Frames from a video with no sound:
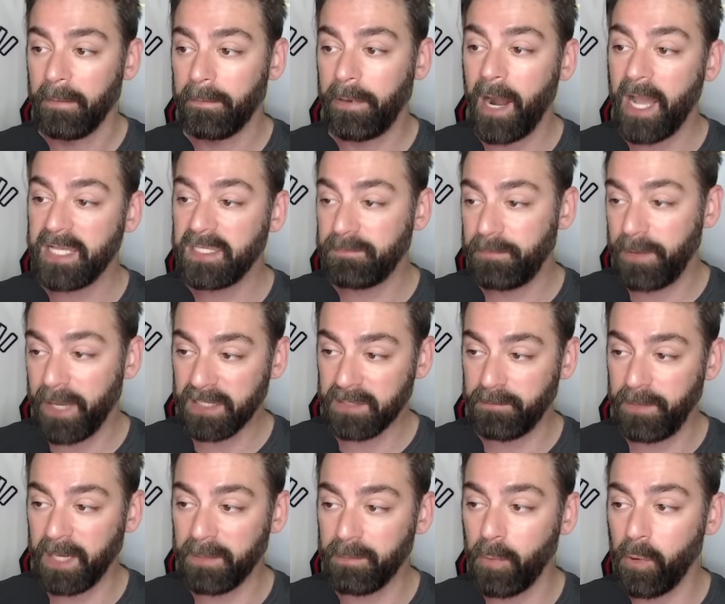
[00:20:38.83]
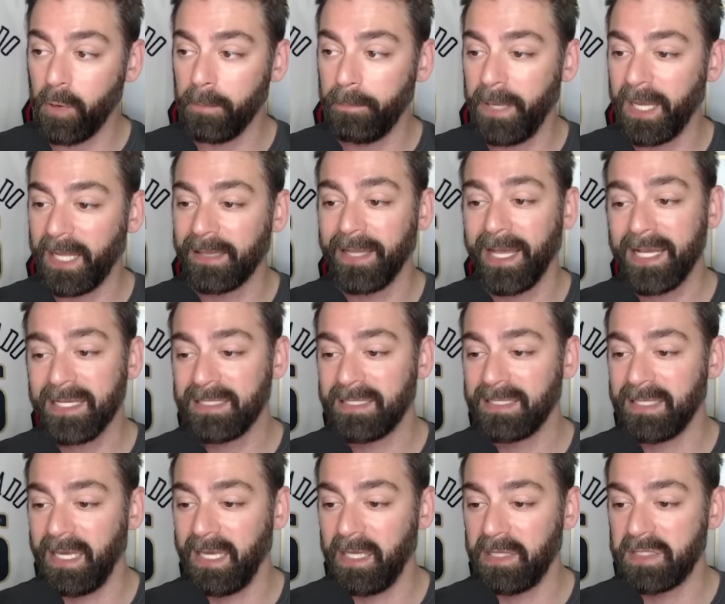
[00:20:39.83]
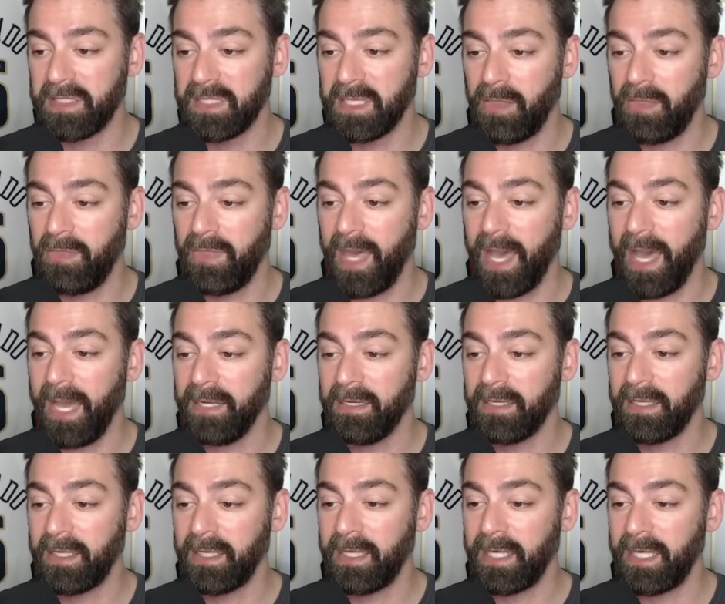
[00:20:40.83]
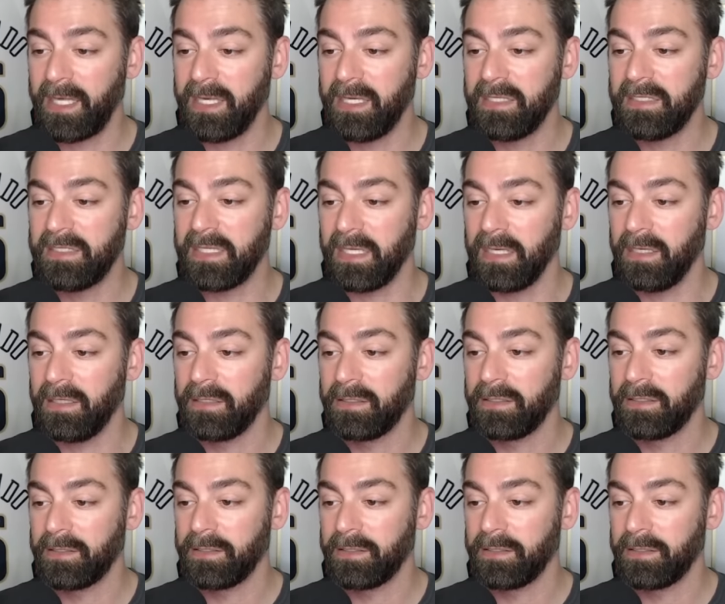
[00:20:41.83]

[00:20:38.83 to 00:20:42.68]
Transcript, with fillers: Prize Picks, pick more, pick less. It's that easy.